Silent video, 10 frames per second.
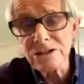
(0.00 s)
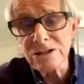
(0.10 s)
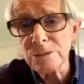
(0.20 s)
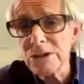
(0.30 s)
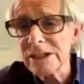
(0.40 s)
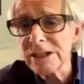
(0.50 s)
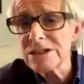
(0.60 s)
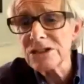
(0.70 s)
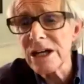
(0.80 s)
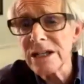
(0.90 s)

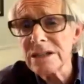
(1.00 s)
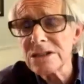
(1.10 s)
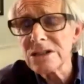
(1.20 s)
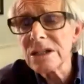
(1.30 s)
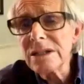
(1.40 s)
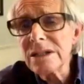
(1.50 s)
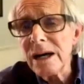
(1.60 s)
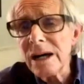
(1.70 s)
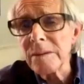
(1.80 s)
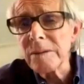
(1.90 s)
distribution and exchange,